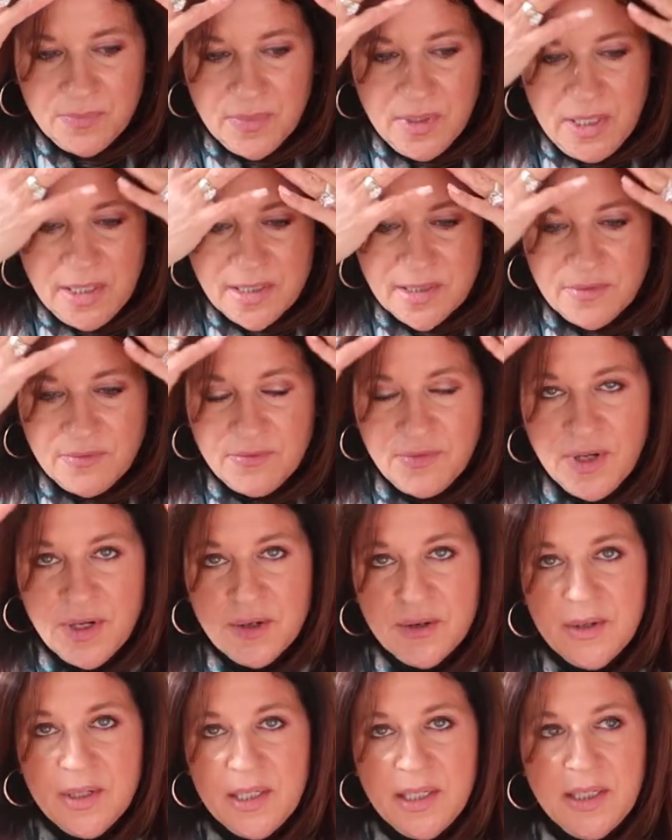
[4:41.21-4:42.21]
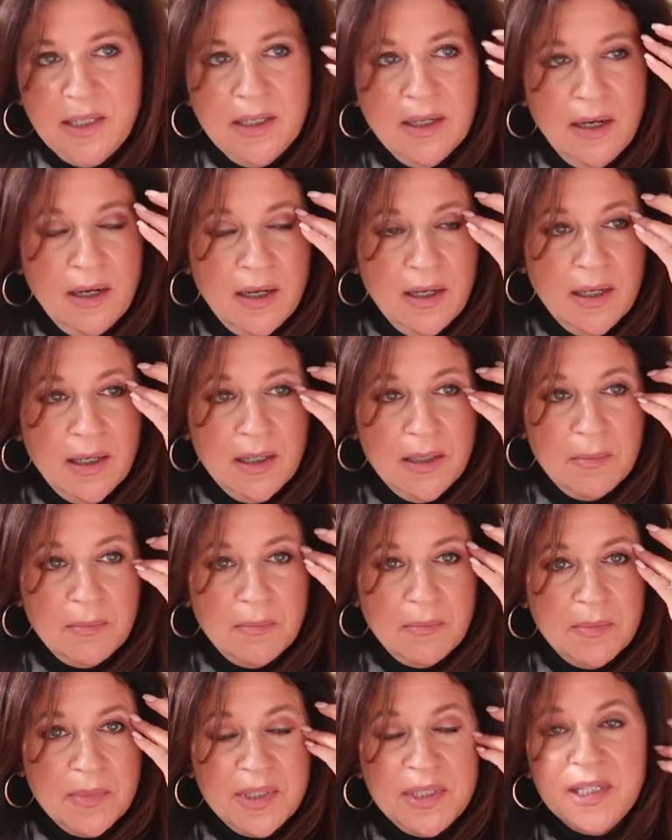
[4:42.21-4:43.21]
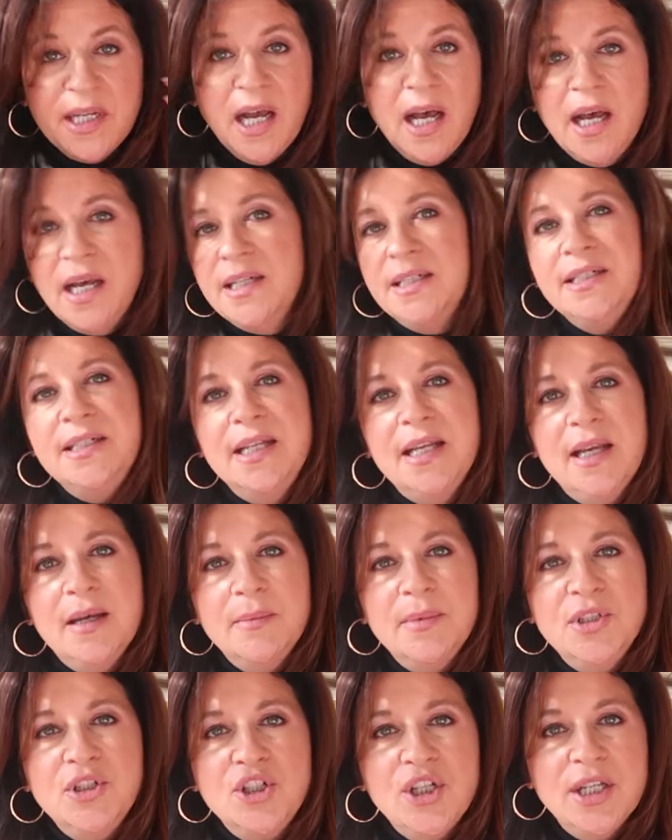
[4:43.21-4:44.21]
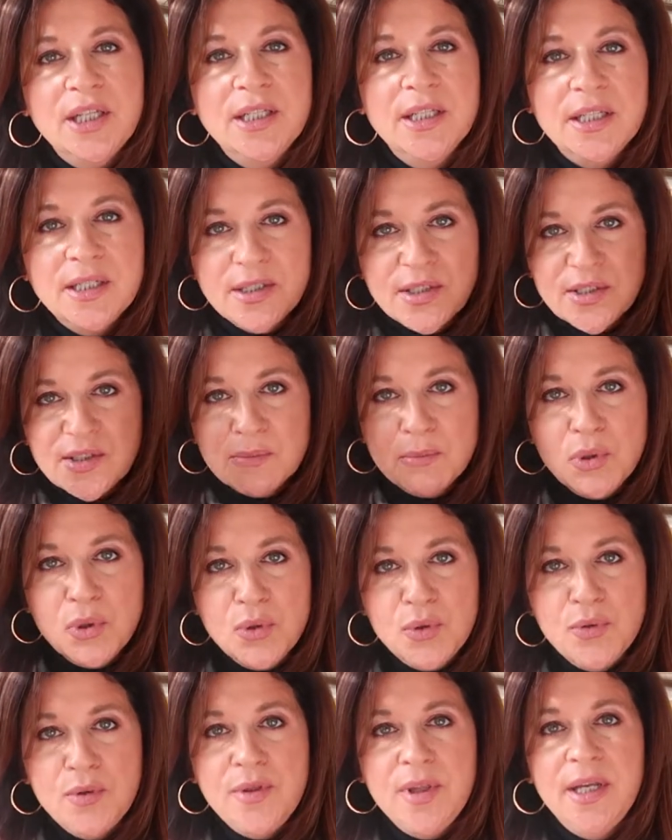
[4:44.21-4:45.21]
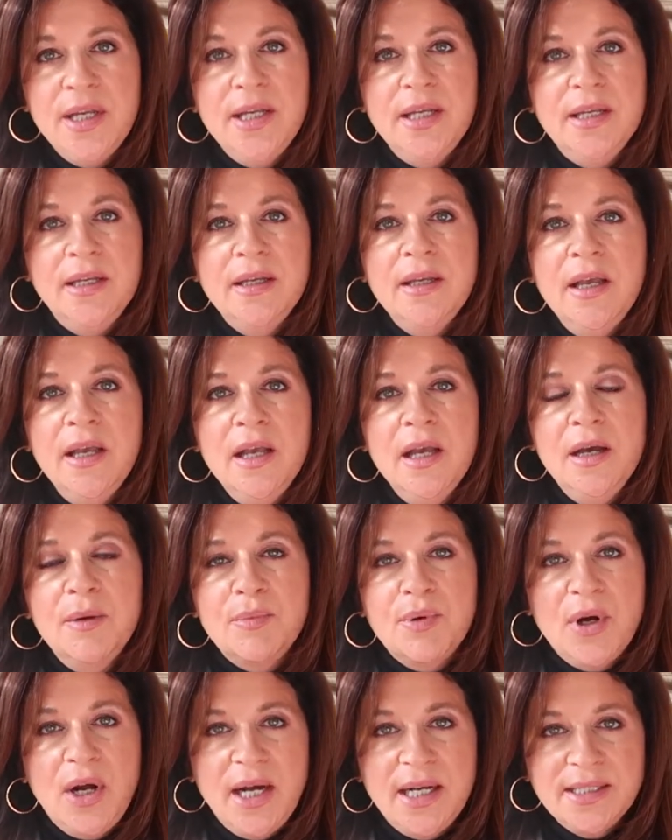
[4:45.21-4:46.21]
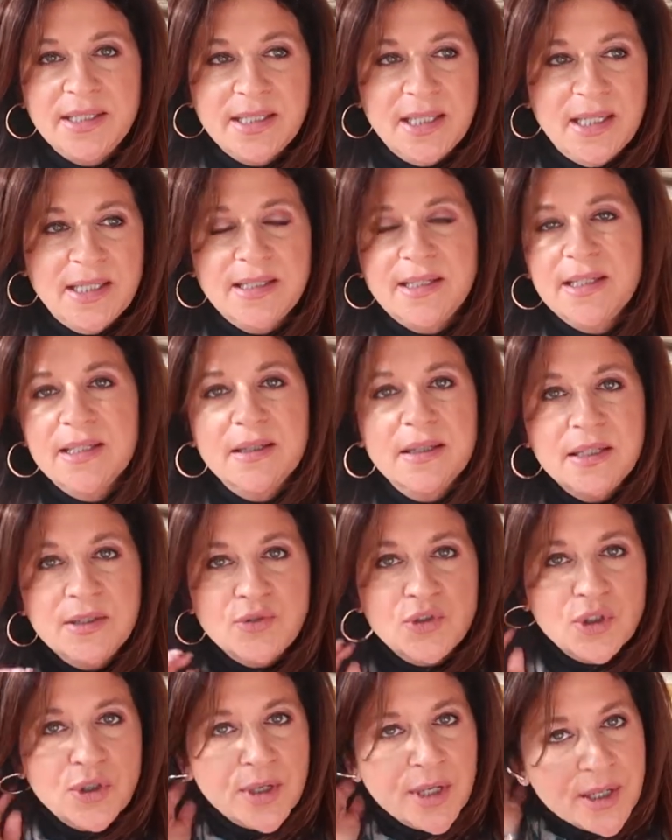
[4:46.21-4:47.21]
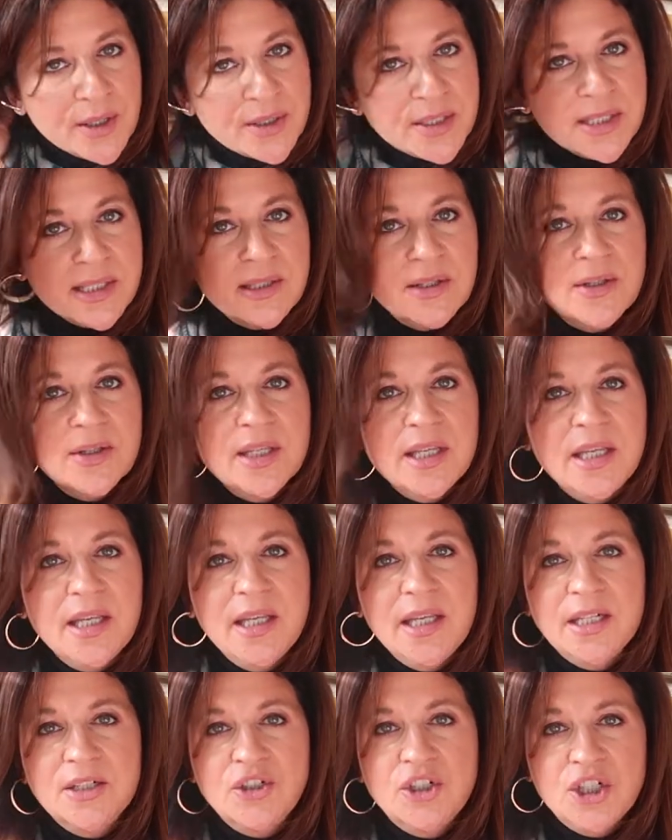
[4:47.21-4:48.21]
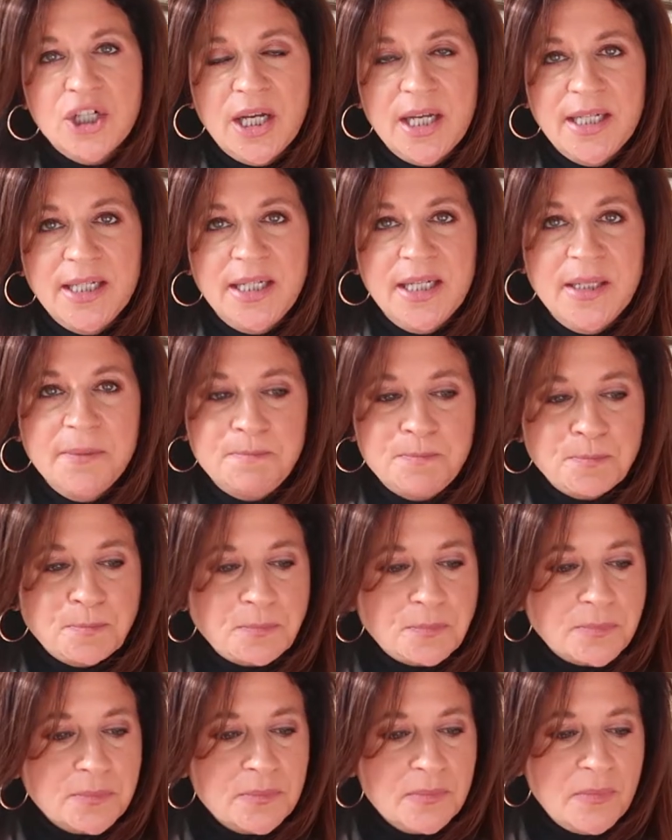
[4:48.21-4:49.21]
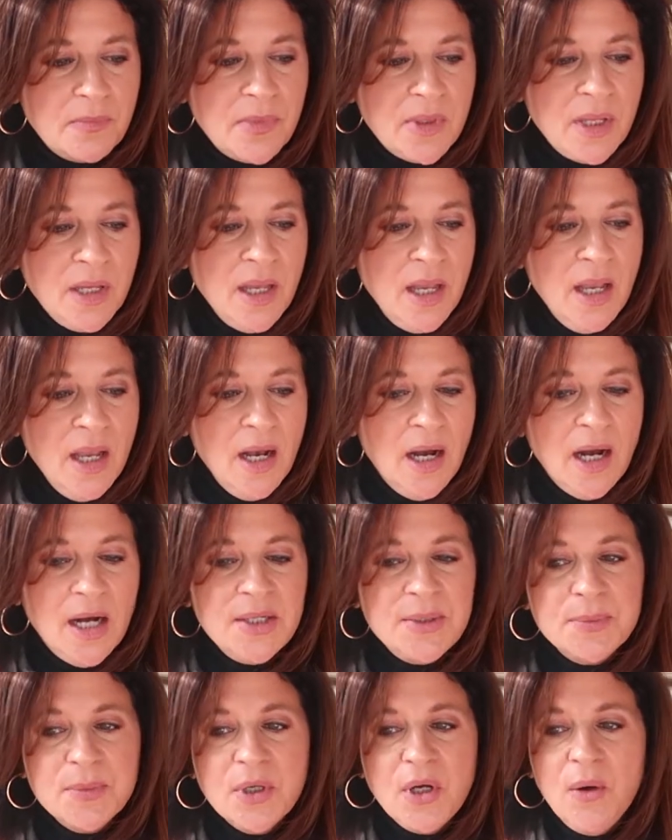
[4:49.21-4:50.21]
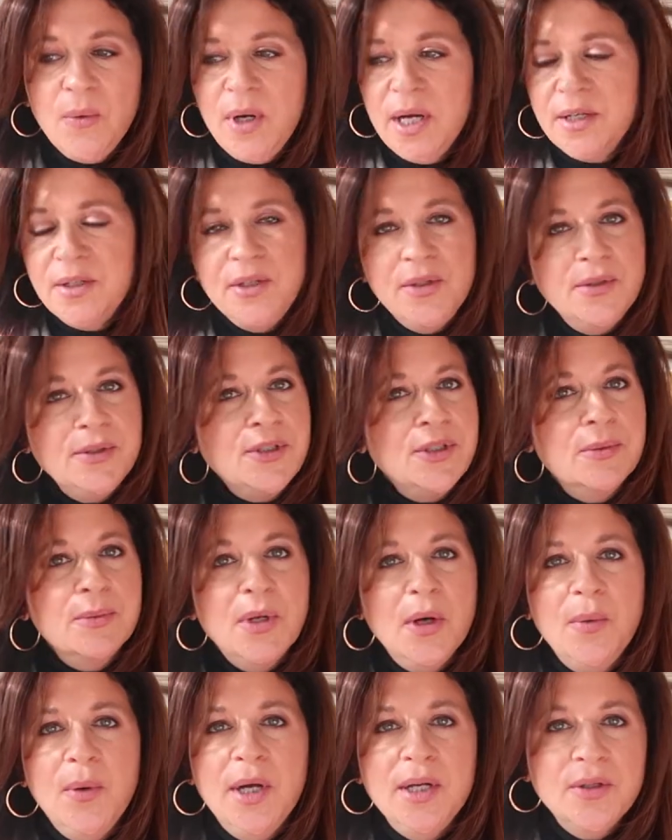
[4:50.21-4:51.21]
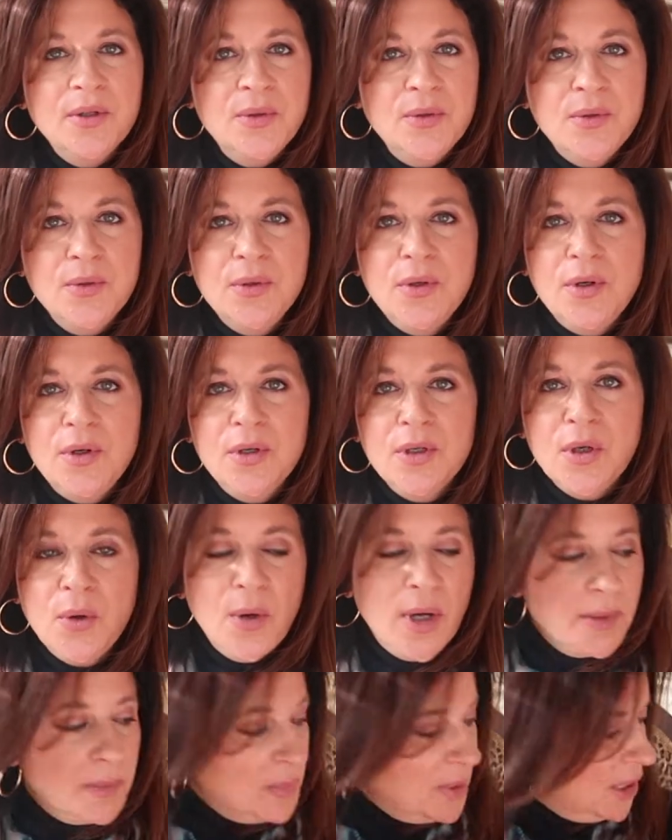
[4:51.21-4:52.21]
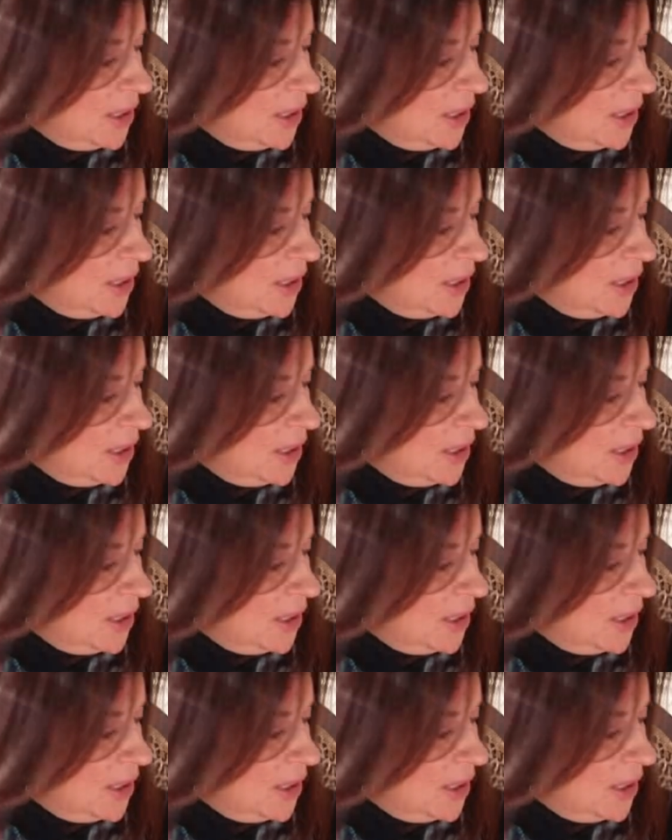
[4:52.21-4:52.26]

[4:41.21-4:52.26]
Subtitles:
it's a very non-damaging, smoothing process. It leaves your hair silky and shiny. Go on YouTube, go on Google, go on